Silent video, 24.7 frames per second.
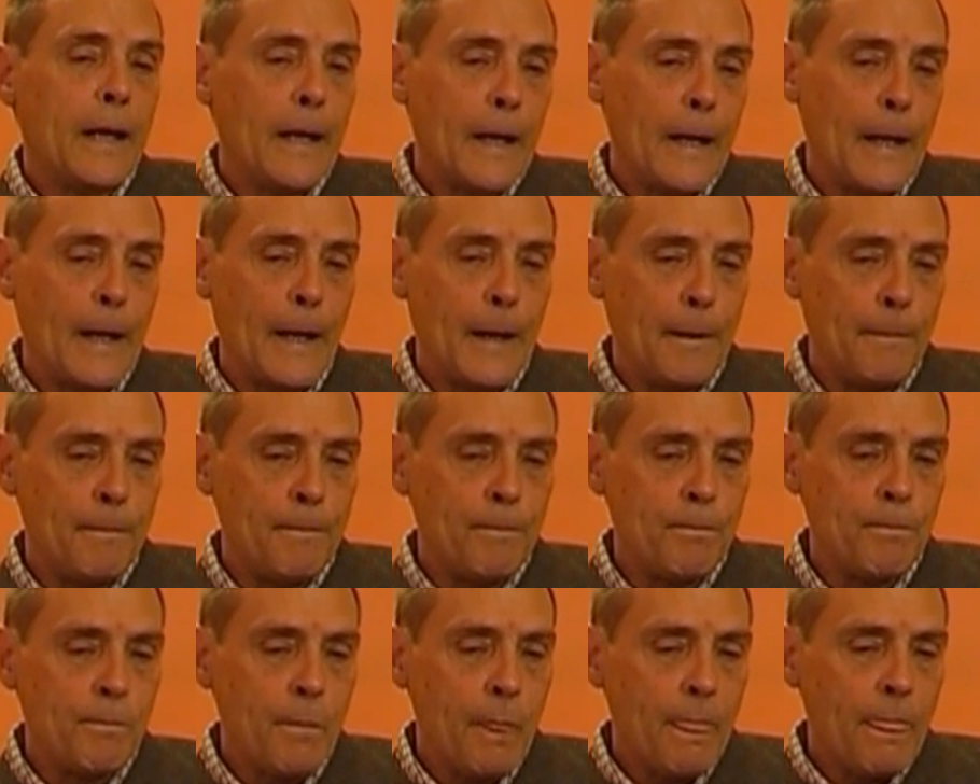
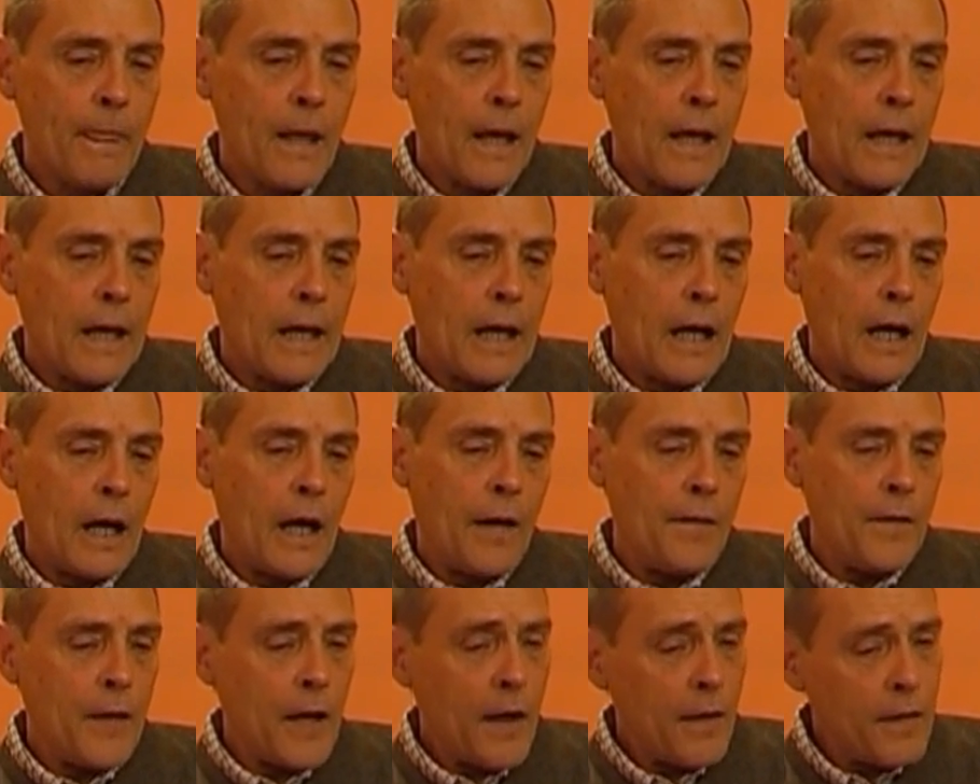On
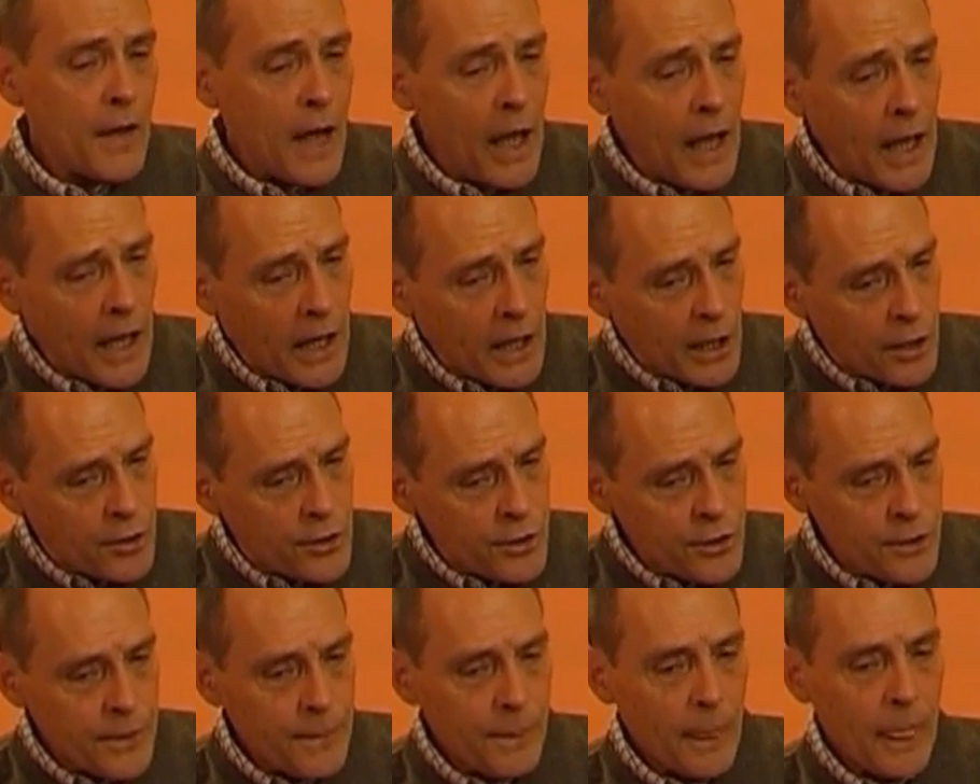the other hand,
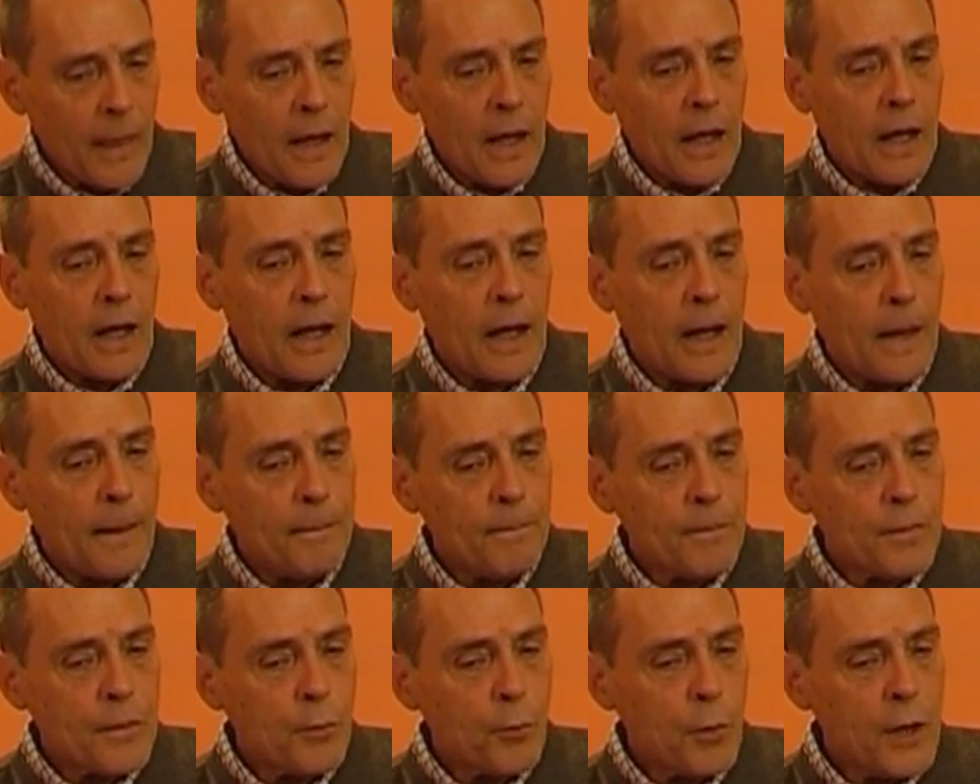
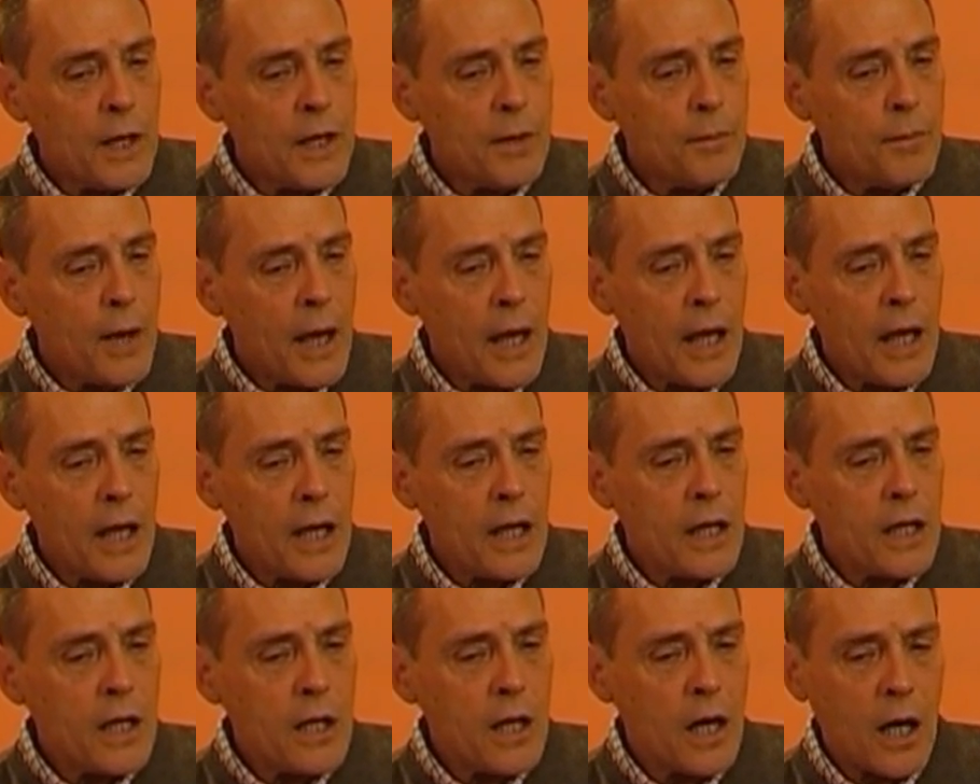we
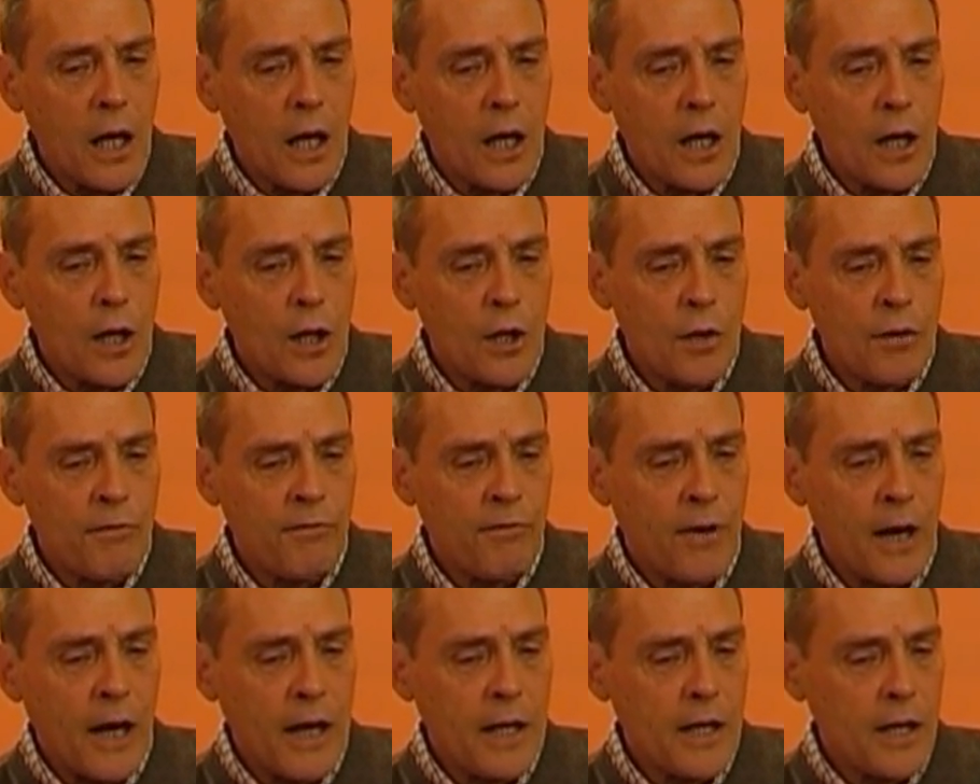may
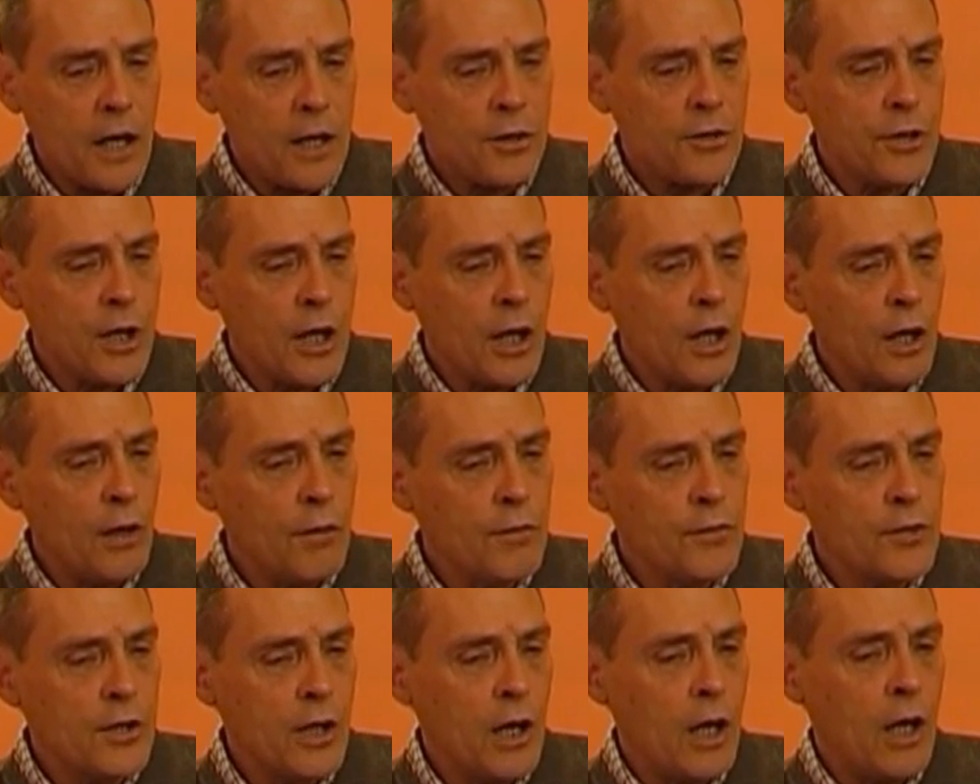find
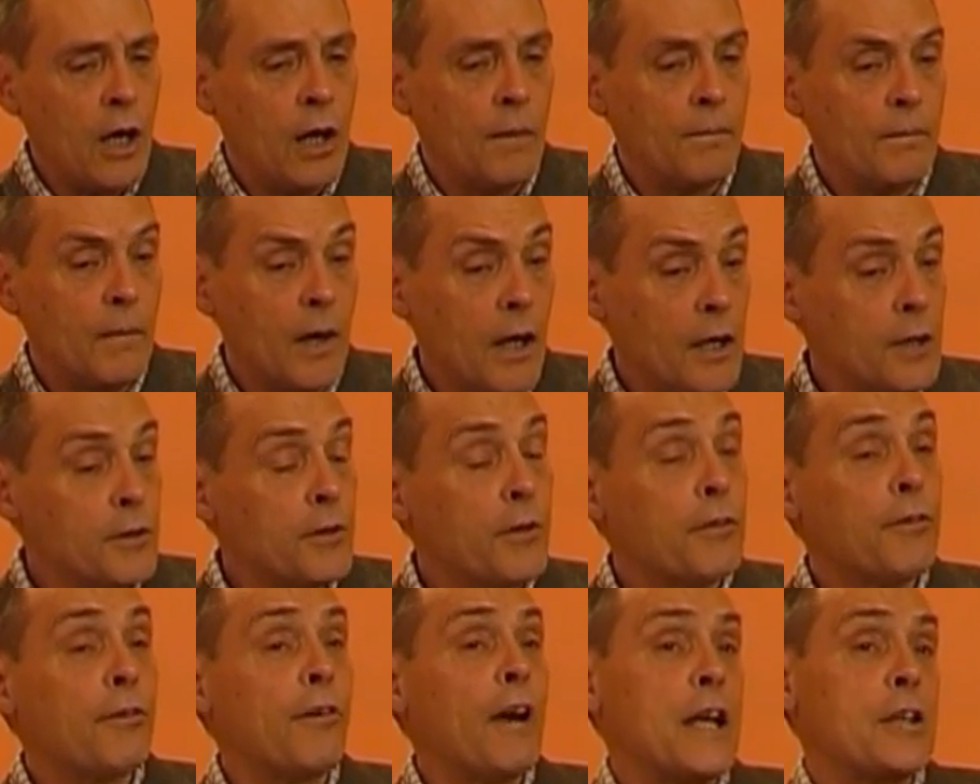ourselves under
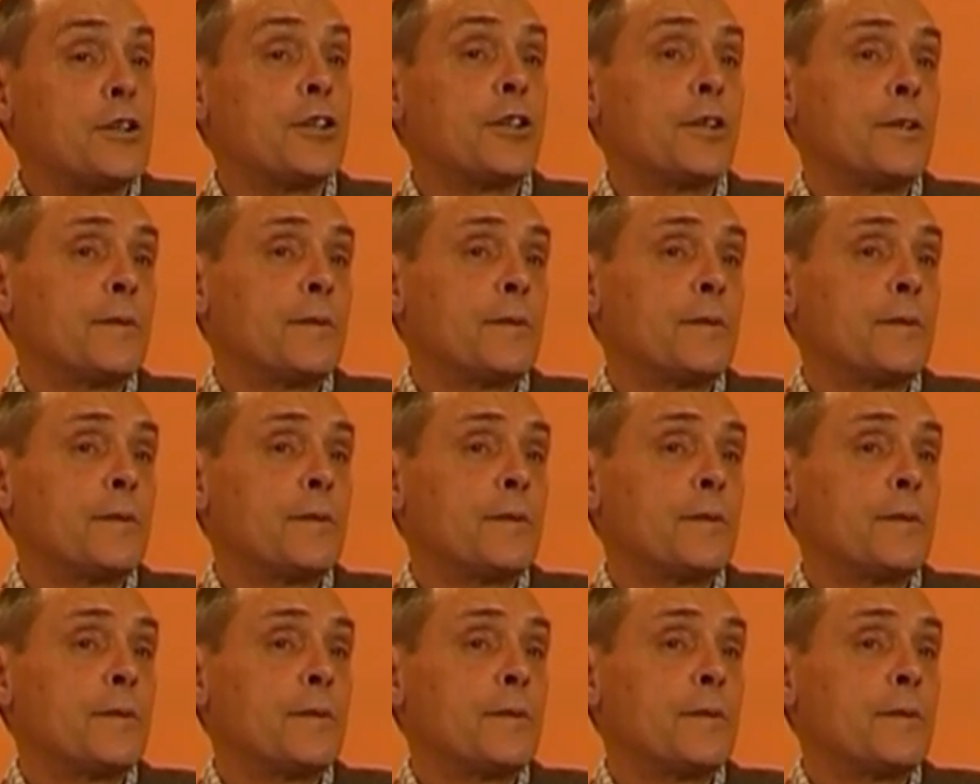threat.